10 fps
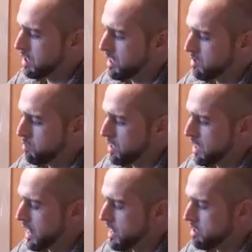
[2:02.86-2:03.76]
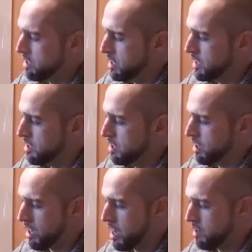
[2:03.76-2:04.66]
did is we actually did
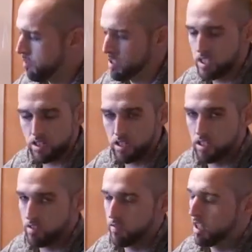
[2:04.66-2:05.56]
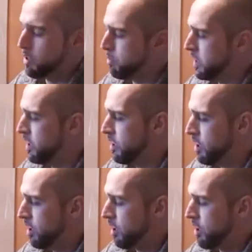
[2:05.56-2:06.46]
a lot of research and development
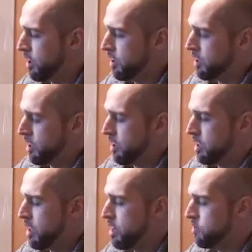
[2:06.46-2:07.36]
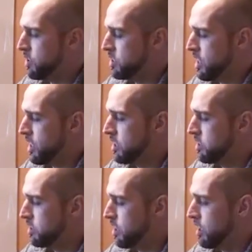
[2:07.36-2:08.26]
on a lot of our
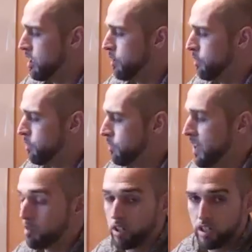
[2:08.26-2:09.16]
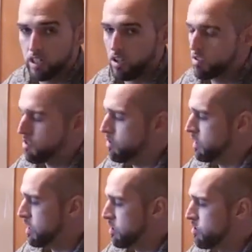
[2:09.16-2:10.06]
tanks that we're going to go through
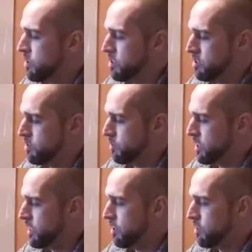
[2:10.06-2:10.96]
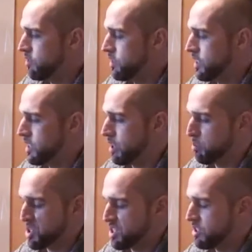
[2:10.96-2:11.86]
in the instructional video of
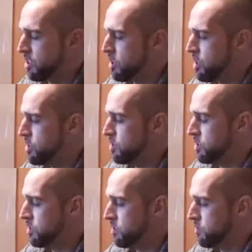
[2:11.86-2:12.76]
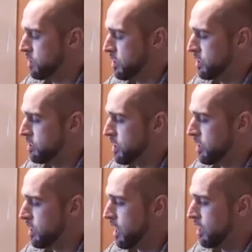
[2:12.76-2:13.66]
the punching the cartos and different things
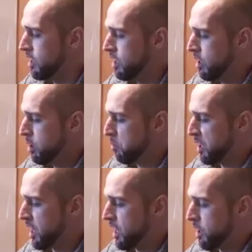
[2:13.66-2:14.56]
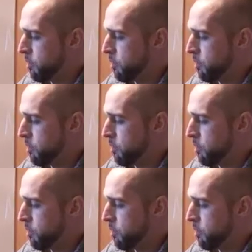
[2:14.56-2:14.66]
like that. But